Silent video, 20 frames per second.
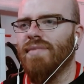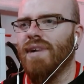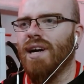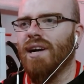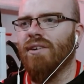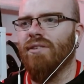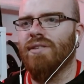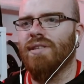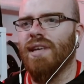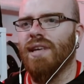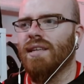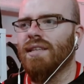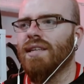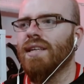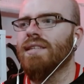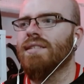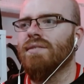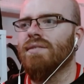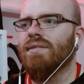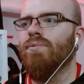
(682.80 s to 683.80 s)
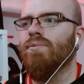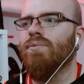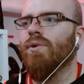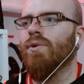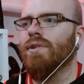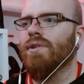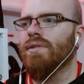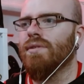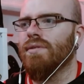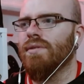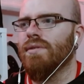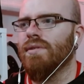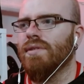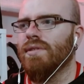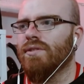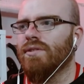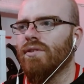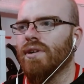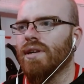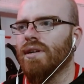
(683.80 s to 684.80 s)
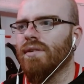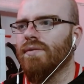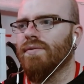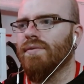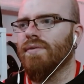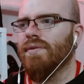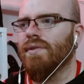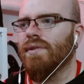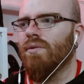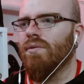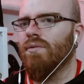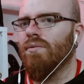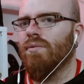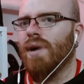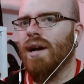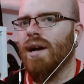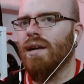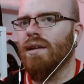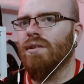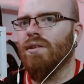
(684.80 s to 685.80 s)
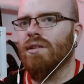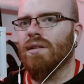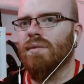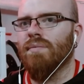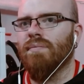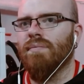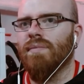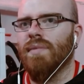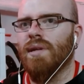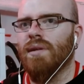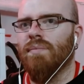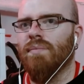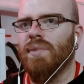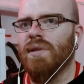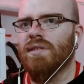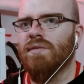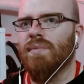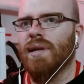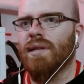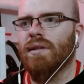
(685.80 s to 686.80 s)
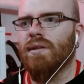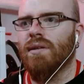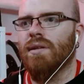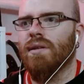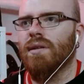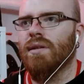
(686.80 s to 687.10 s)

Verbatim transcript: I don't think this wood is strong enough. Why not a piece of metal?